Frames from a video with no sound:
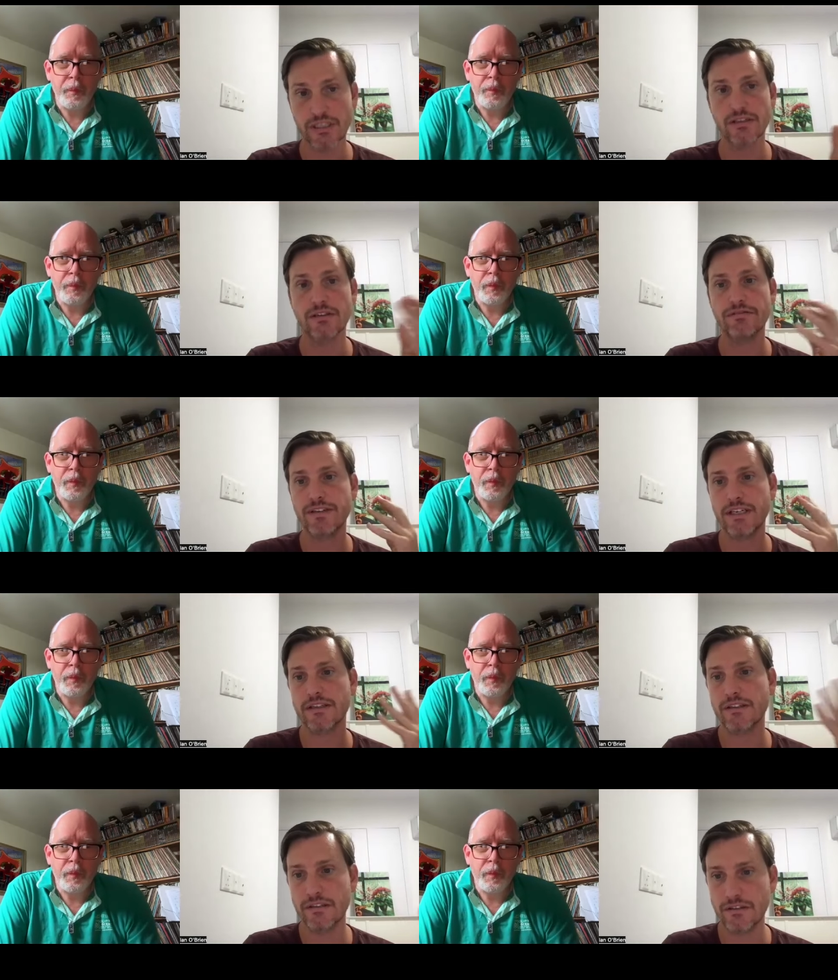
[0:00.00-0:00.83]
Speaker 1: and the
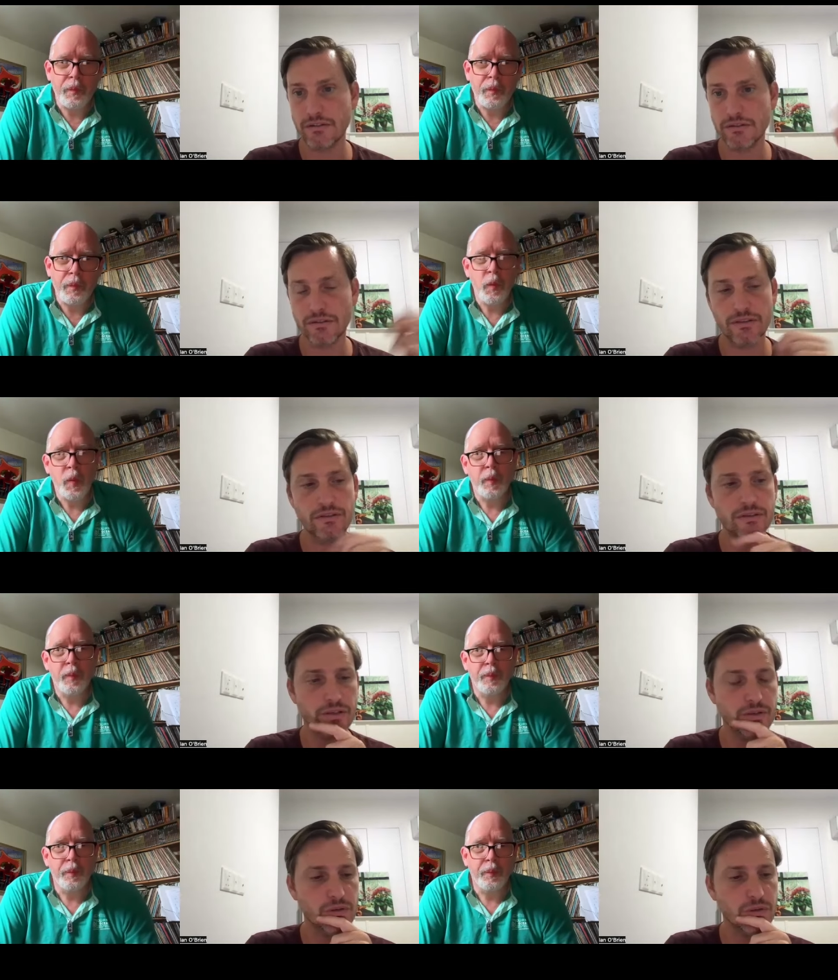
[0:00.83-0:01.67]
fact that you're, you know,
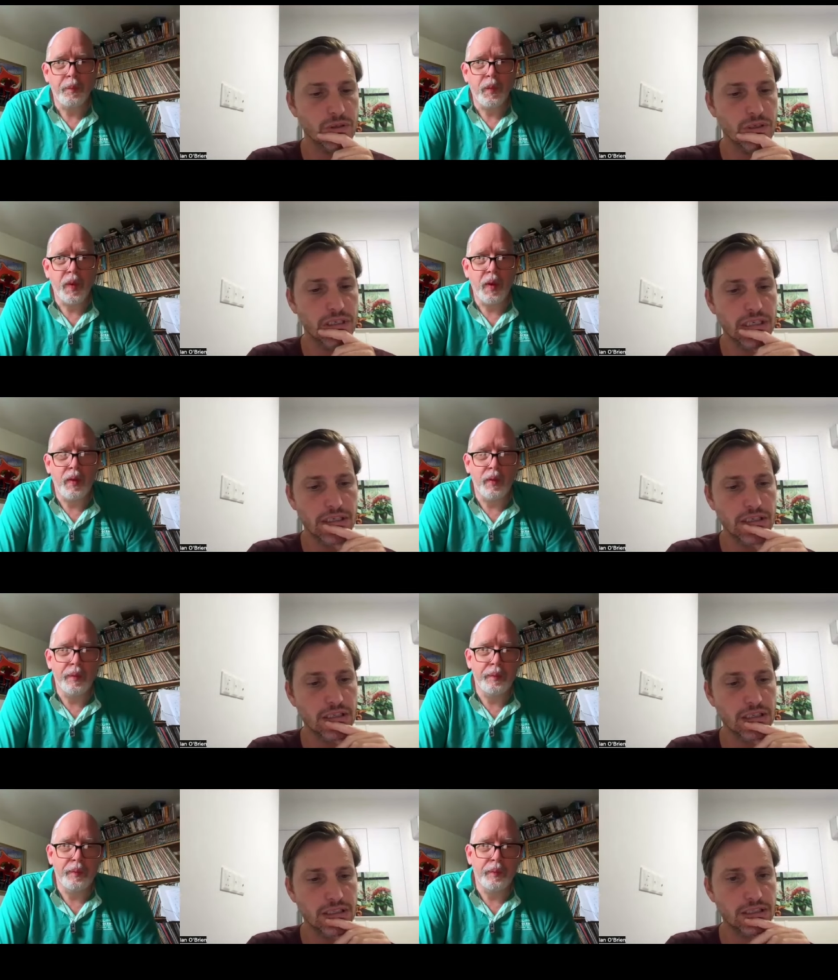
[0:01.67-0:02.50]
you're you're
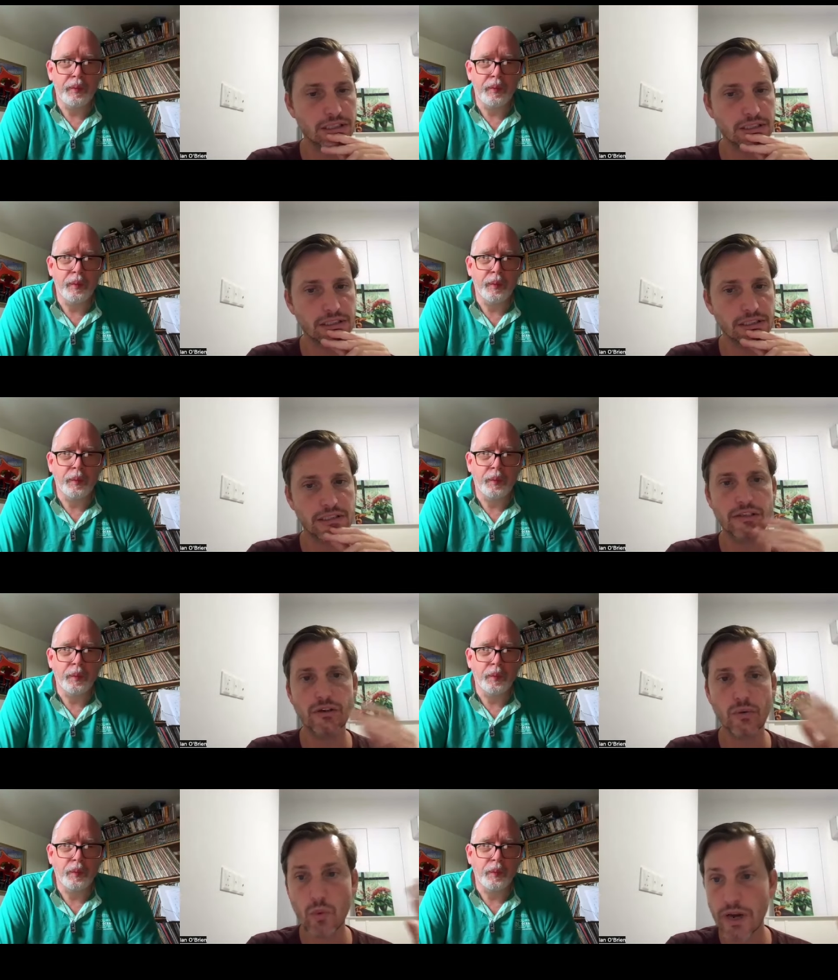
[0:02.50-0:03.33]
learning,
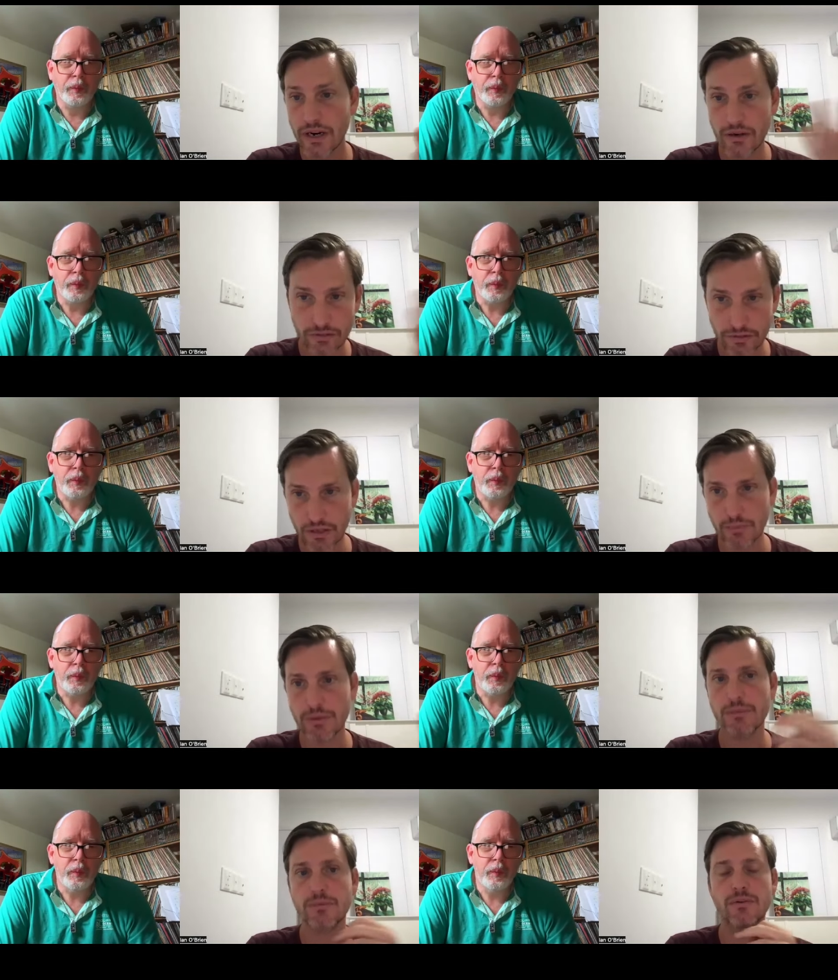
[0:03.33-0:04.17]
you're aware of other
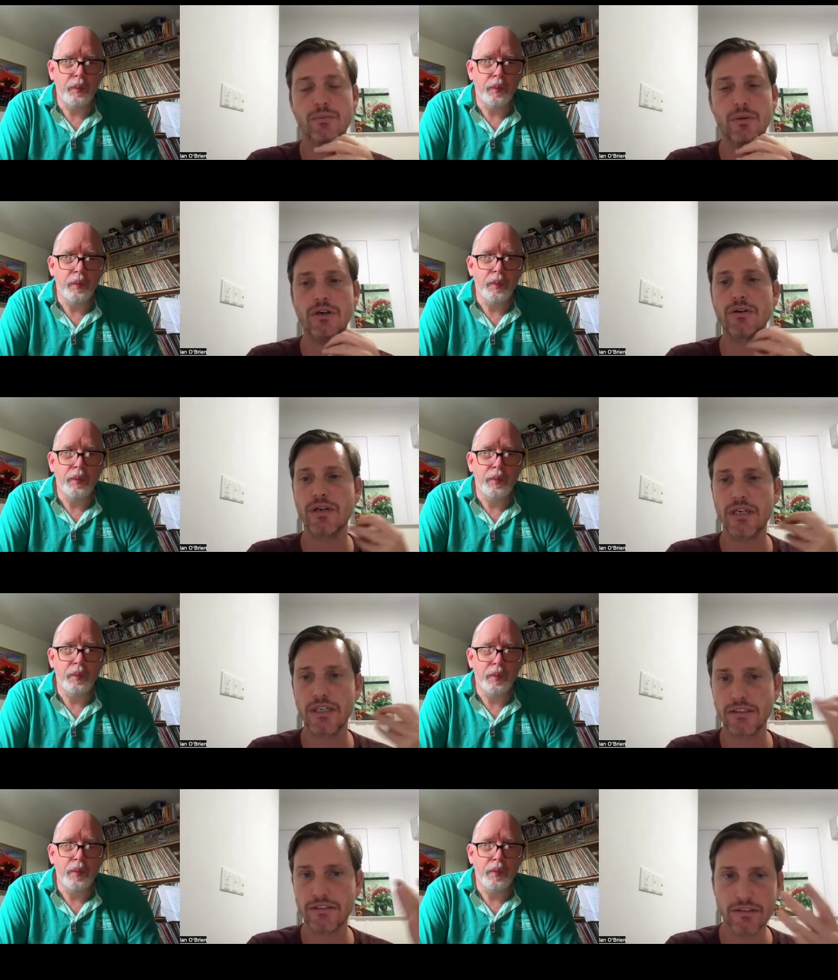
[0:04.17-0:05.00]
people's
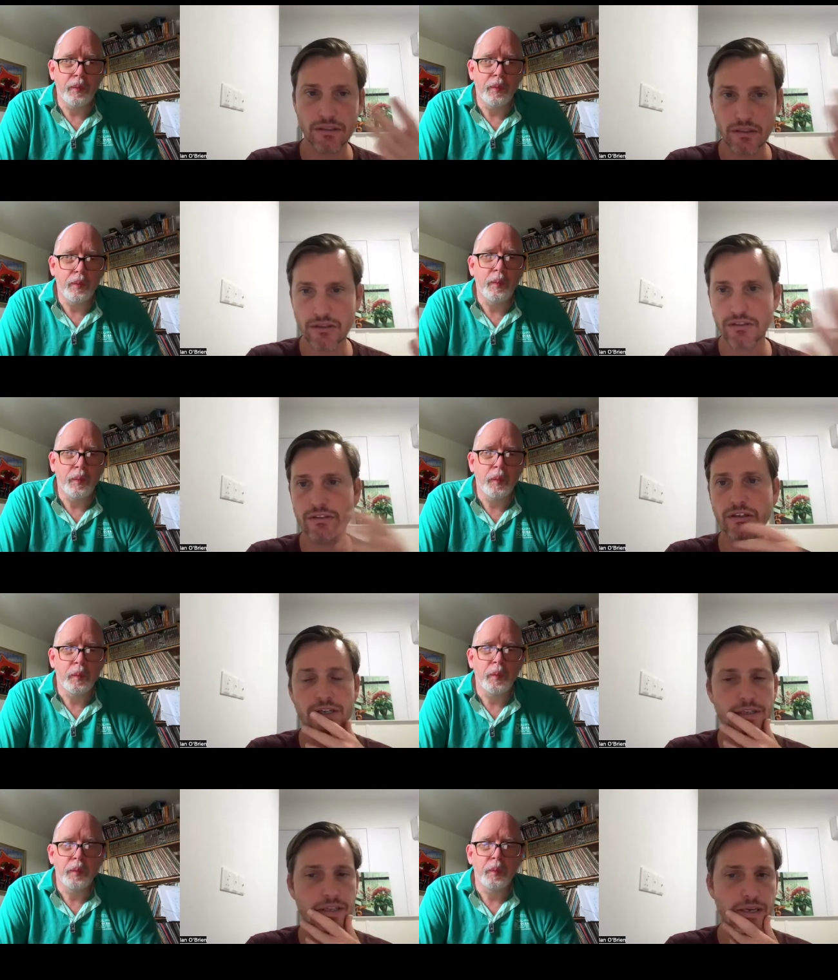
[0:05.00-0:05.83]
progress and
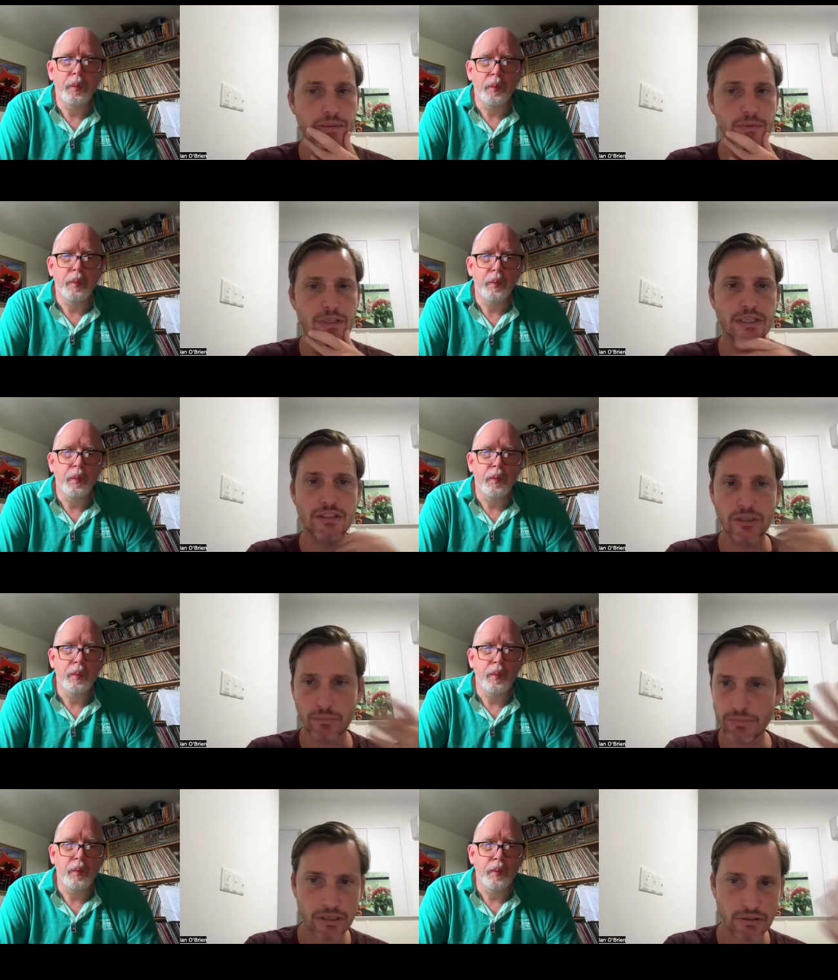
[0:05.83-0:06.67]
alongside them when they're
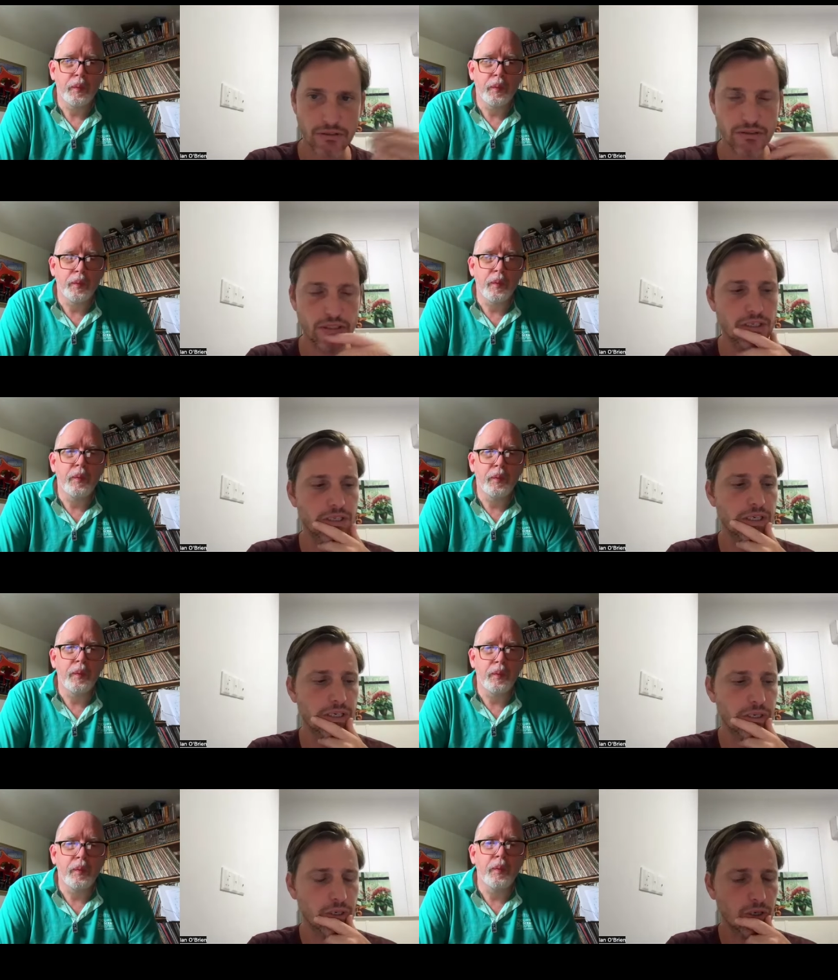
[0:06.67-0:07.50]
jumping on
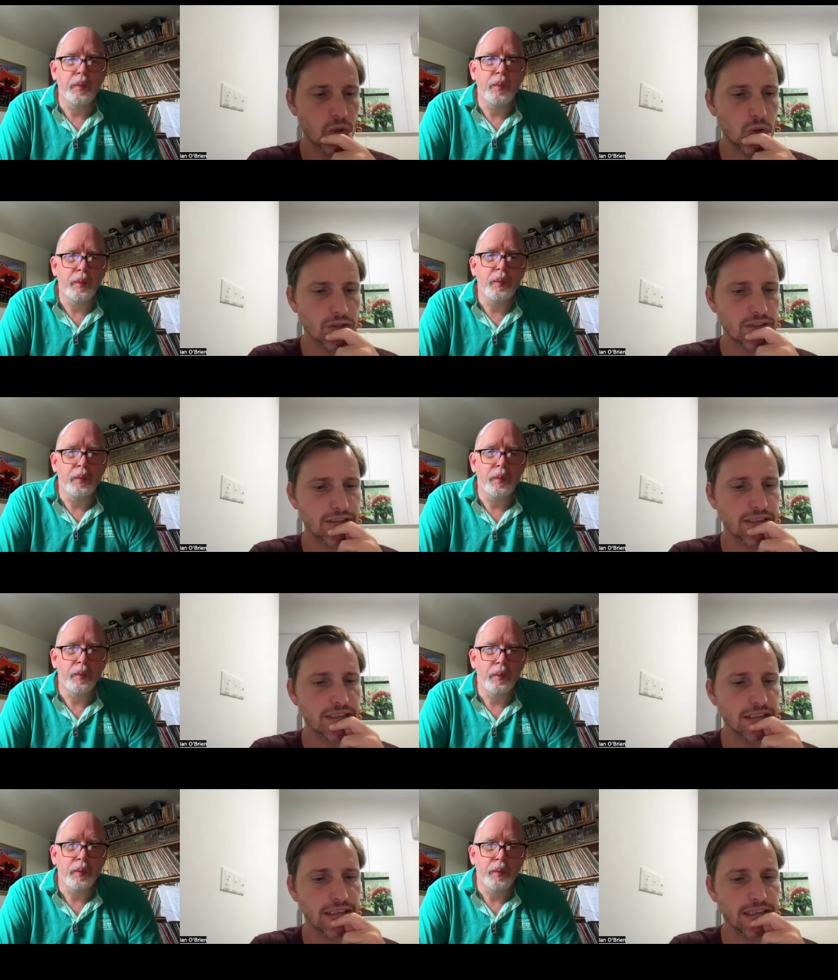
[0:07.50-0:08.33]
calls and
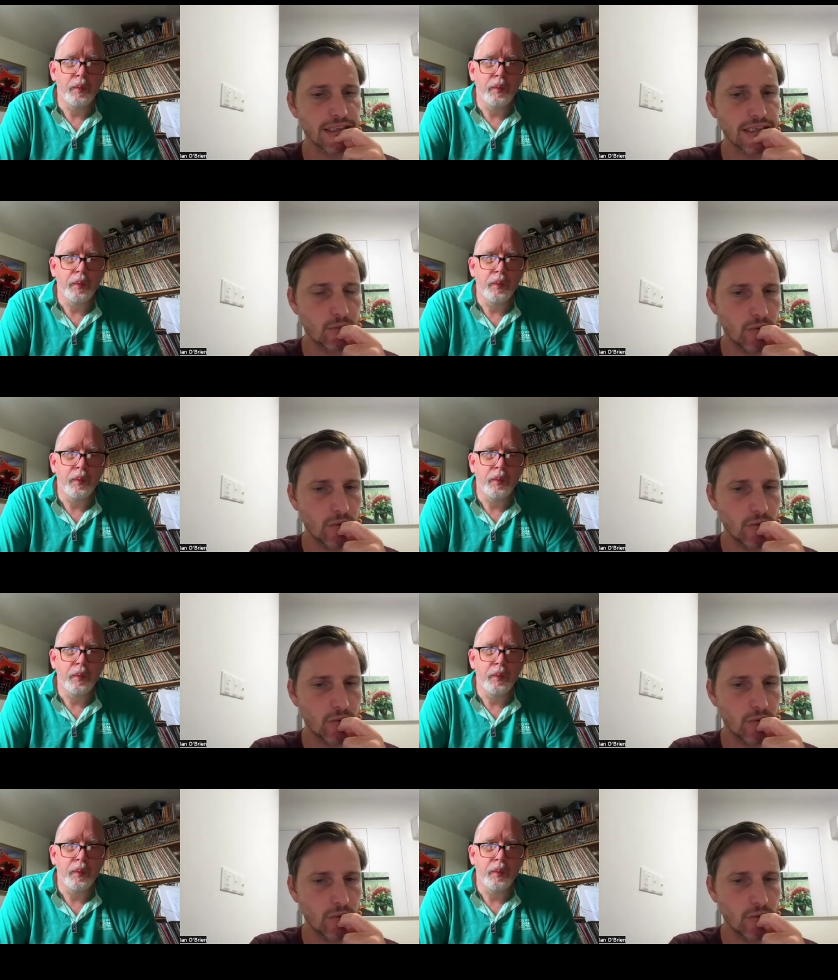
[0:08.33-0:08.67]
things like that.